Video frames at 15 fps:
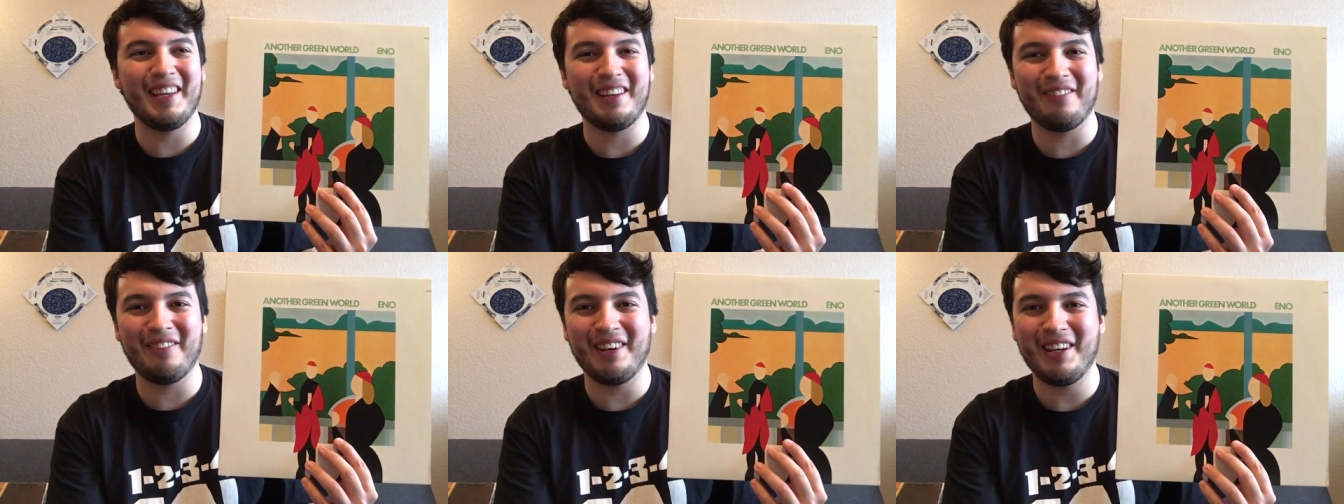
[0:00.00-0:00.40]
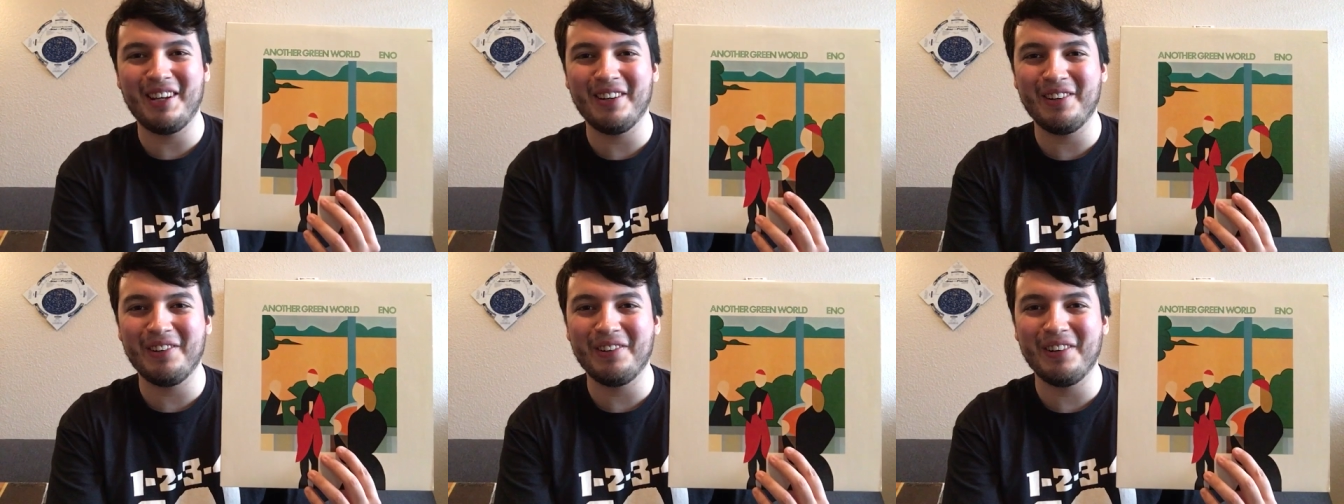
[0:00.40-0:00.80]
like
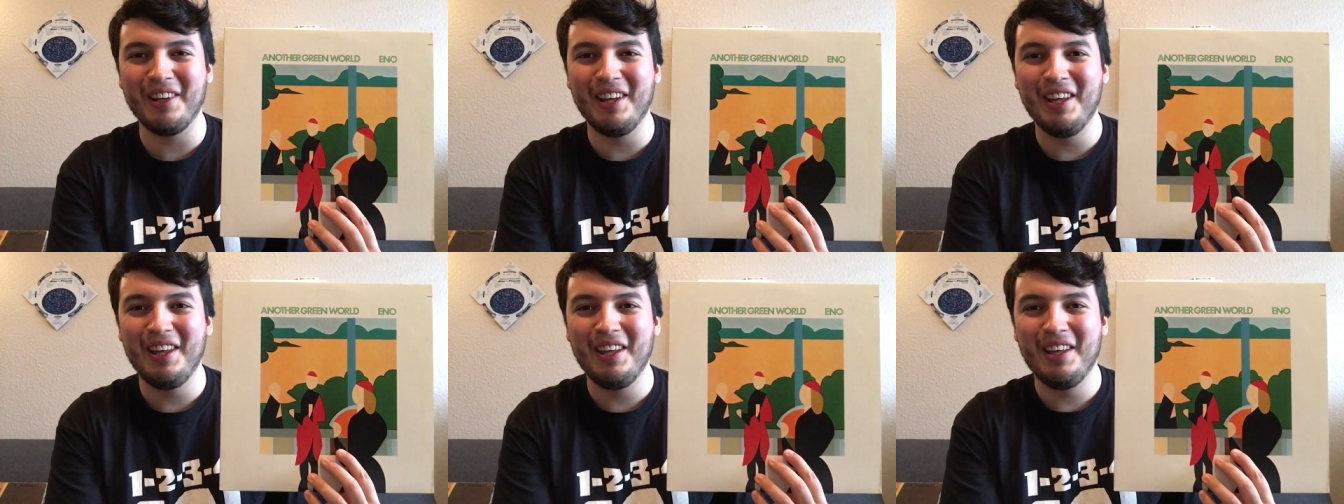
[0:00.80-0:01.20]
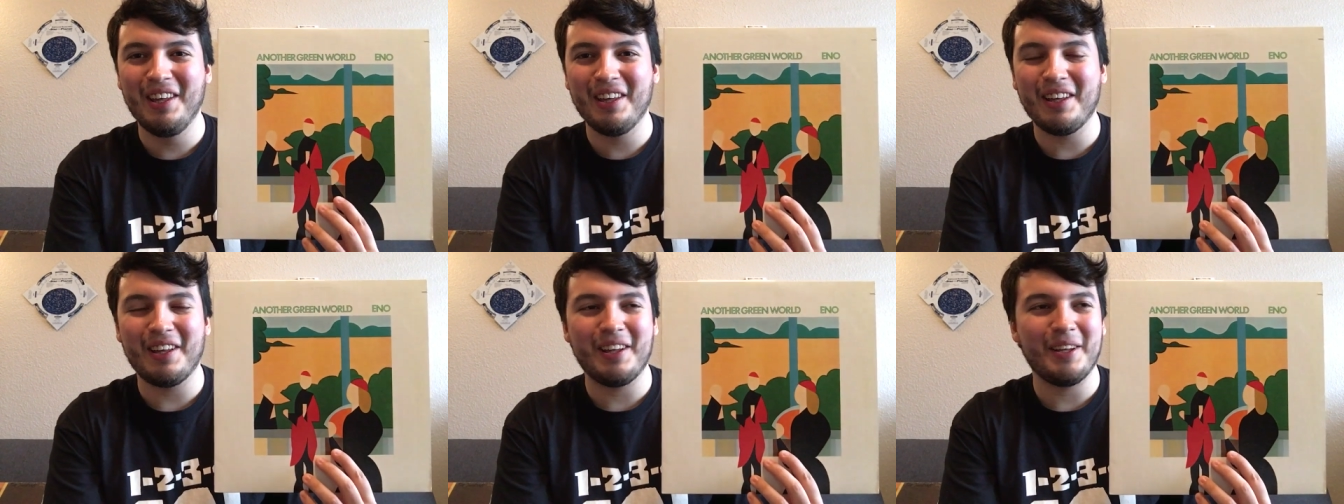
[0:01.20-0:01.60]
radio
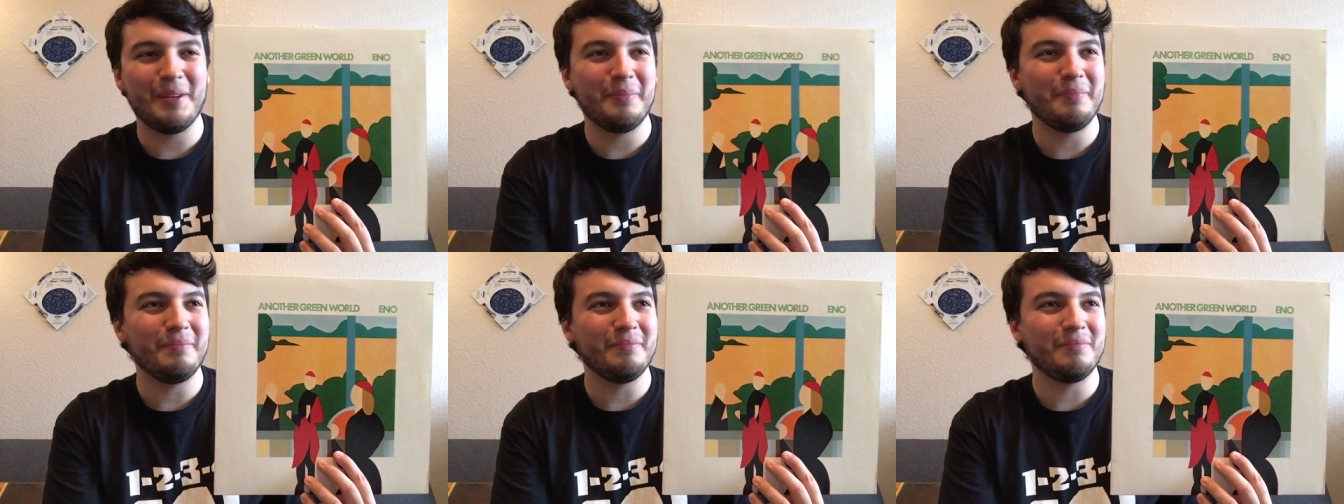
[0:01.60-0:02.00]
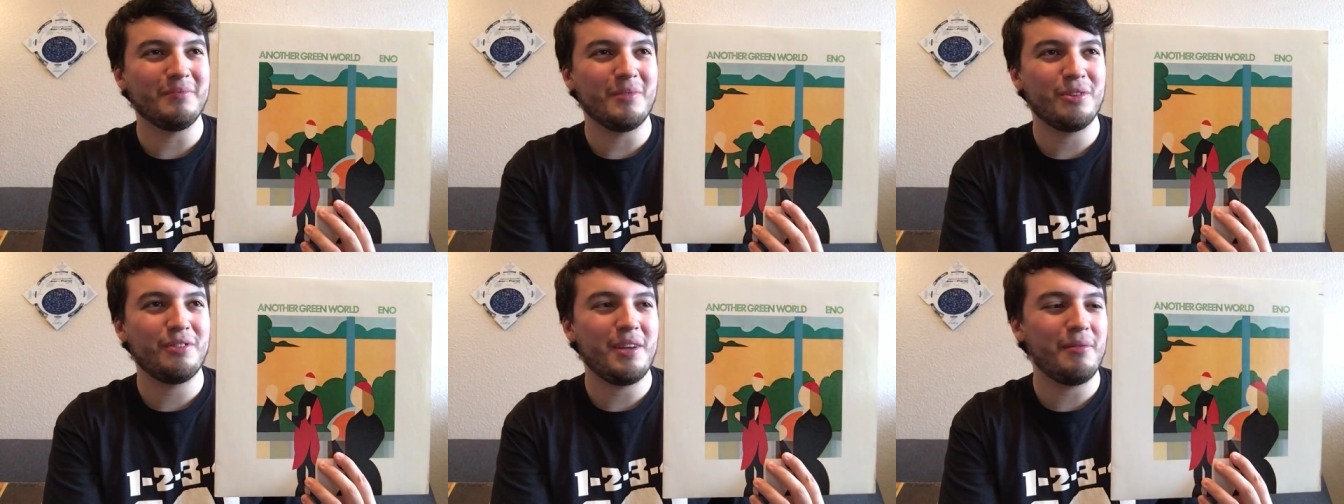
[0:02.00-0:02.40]
um,
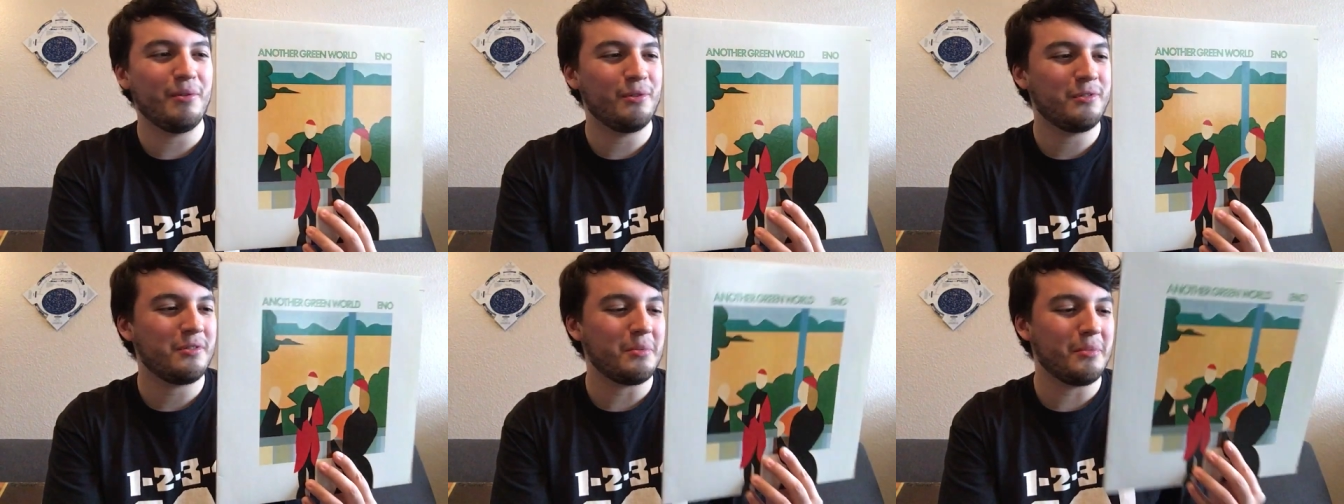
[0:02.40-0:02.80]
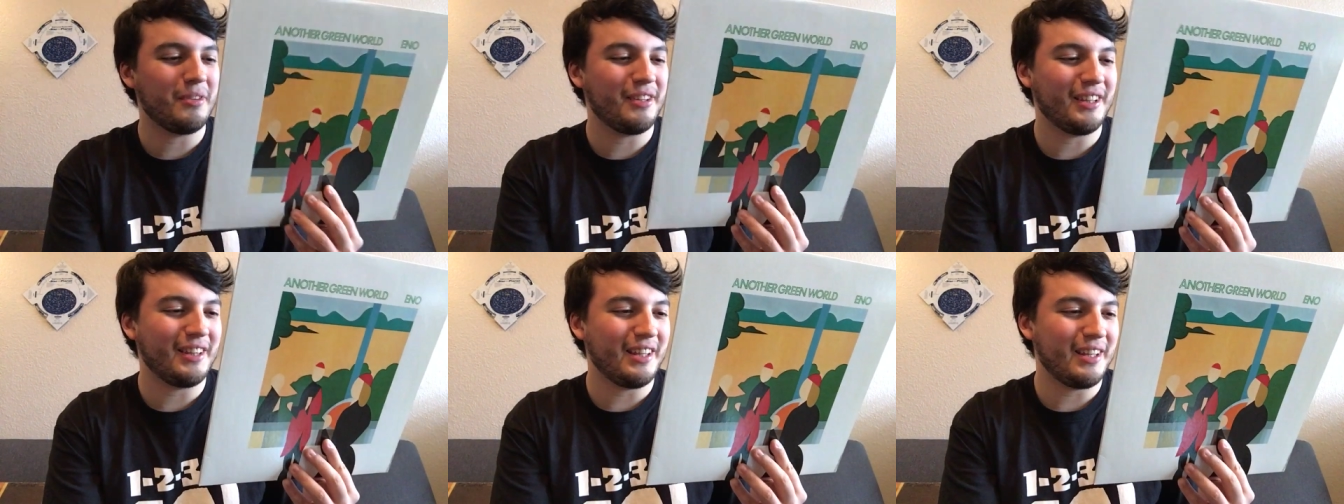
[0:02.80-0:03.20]
receivers or something
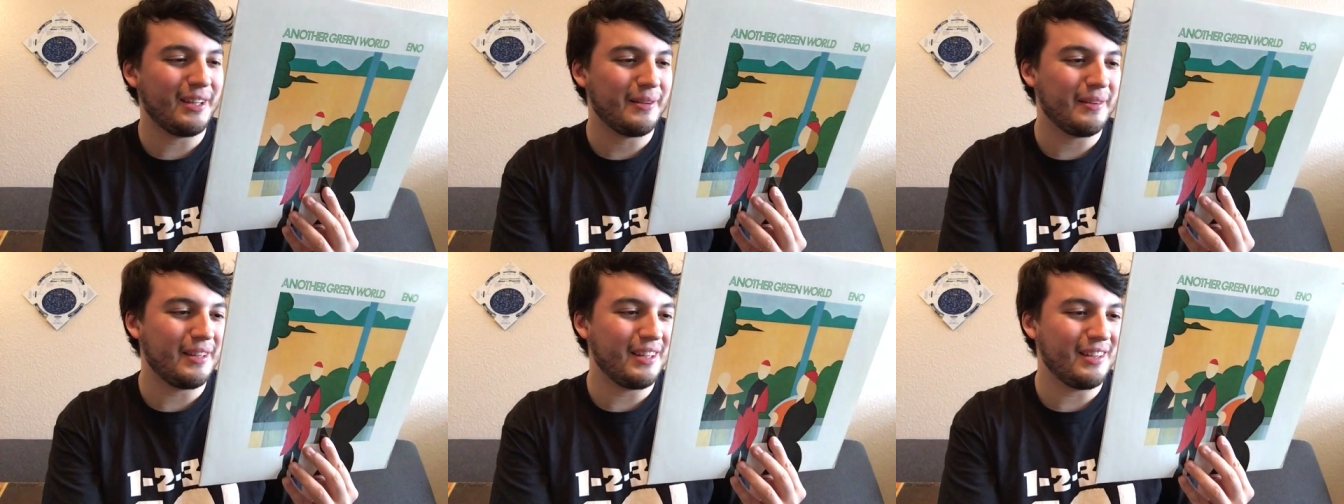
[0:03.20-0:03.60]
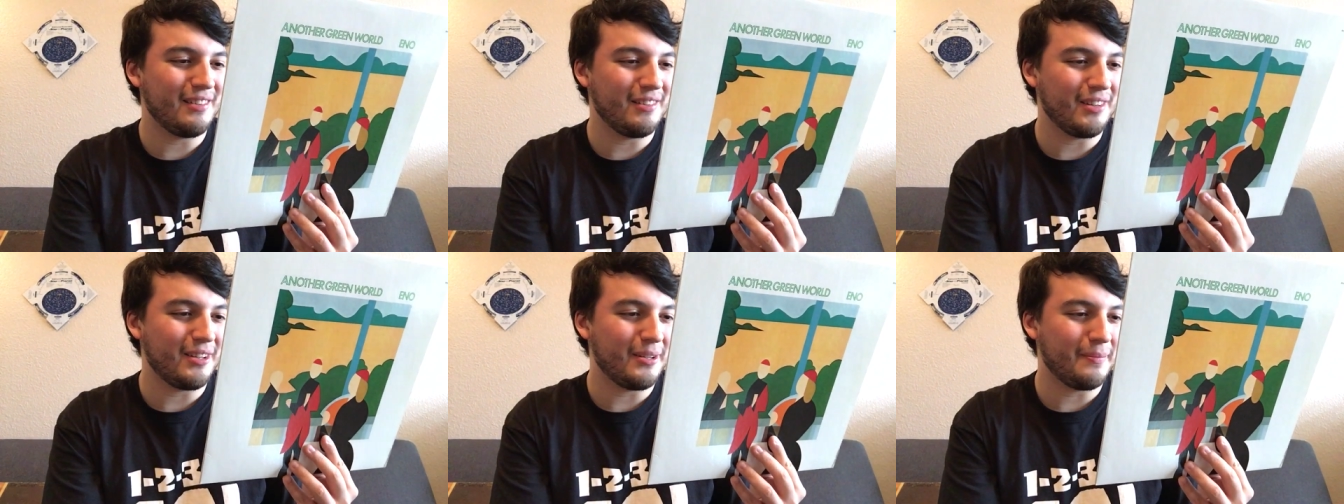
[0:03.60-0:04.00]
like that,
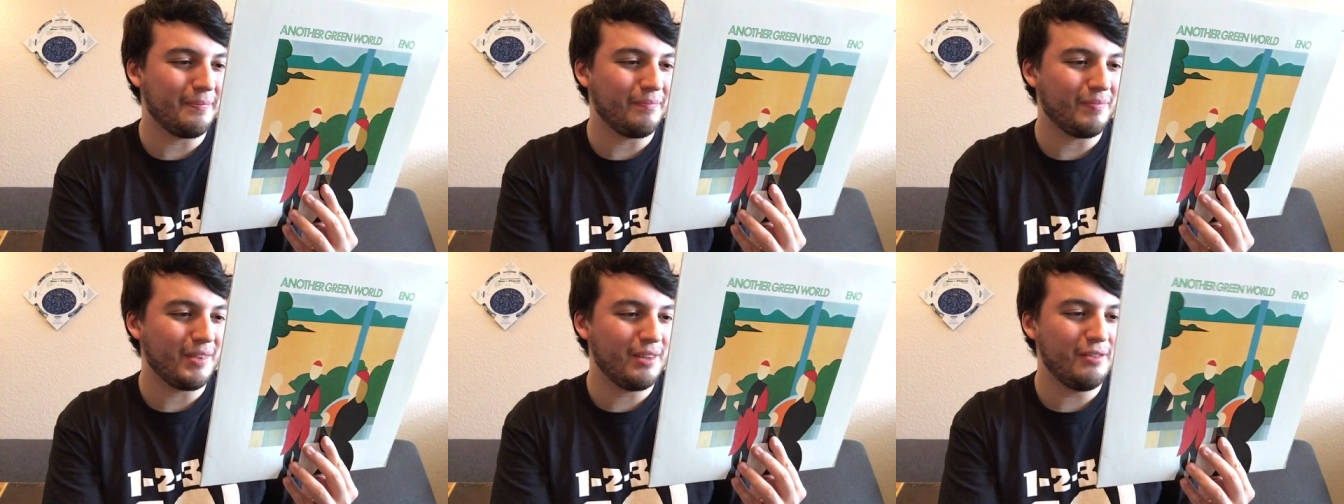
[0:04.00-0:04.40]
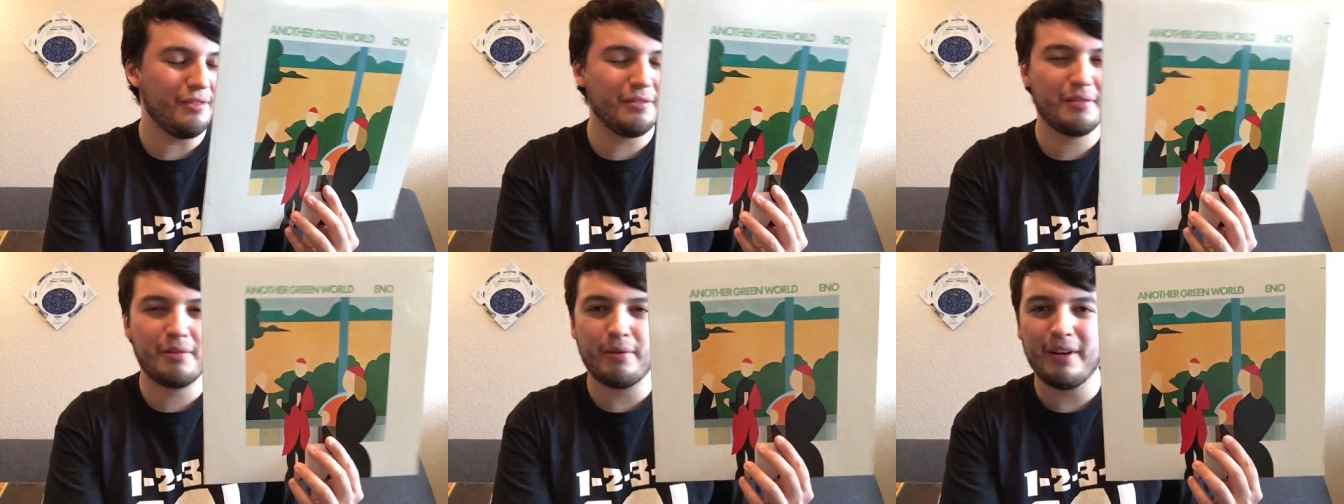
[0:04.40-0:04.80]
and um,
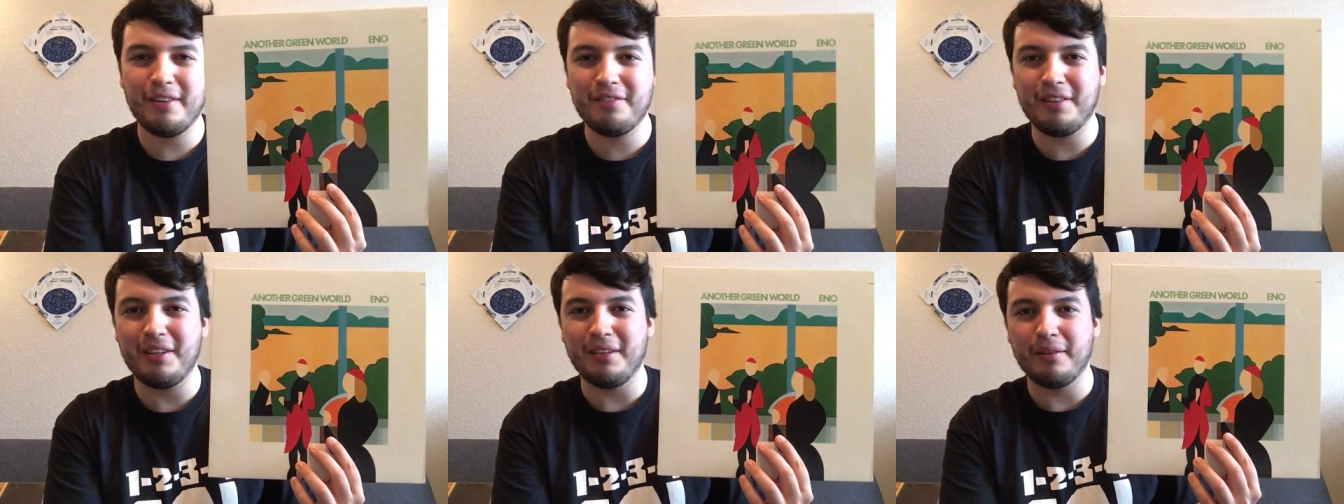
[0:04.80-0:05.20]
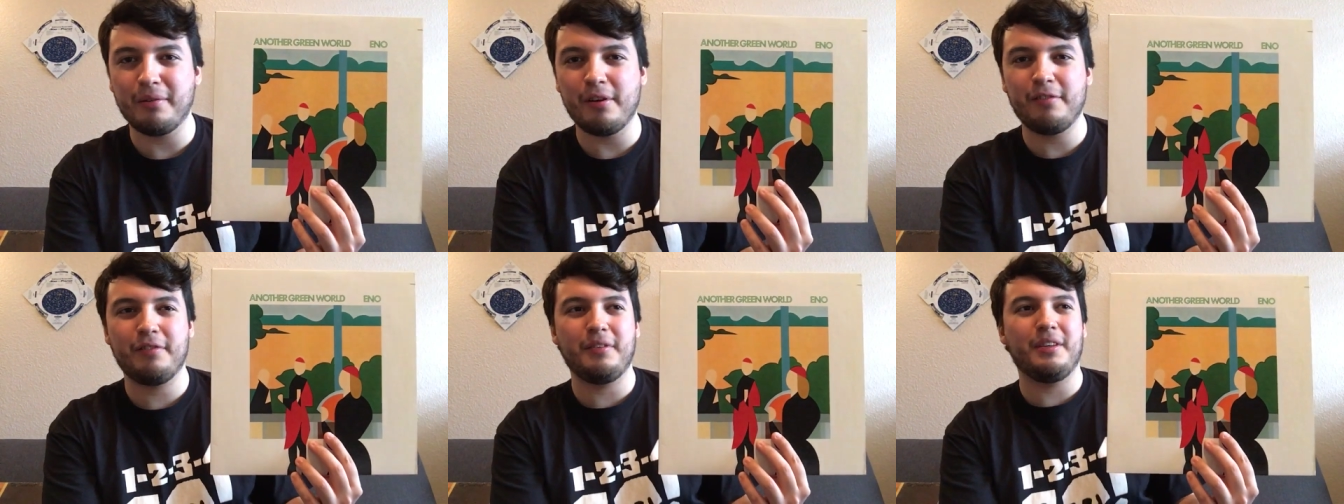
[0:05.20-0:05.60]
just crazy,
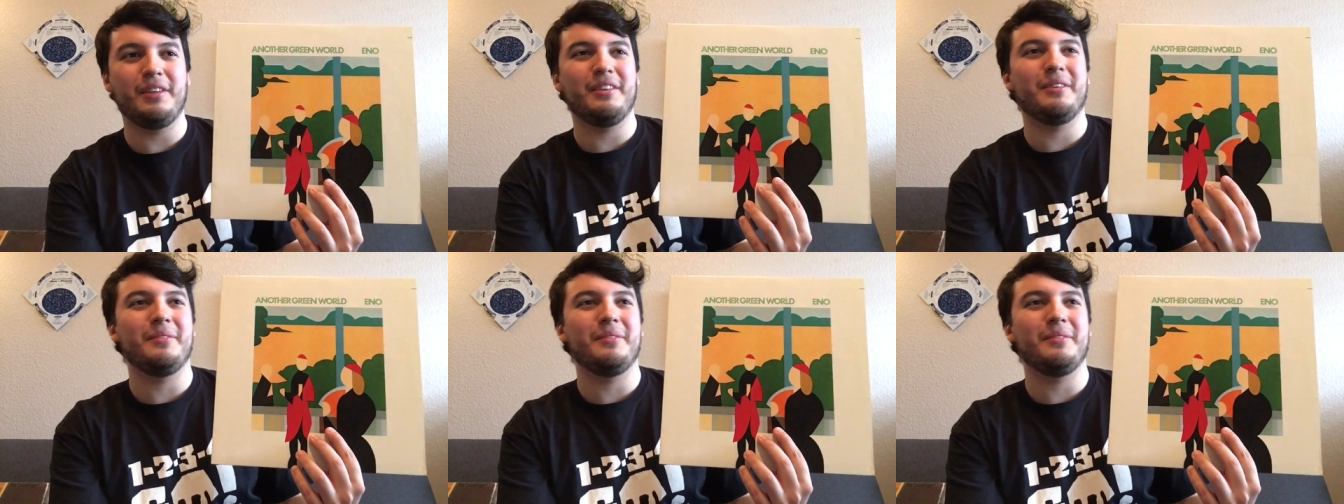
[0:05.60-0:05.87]
crazy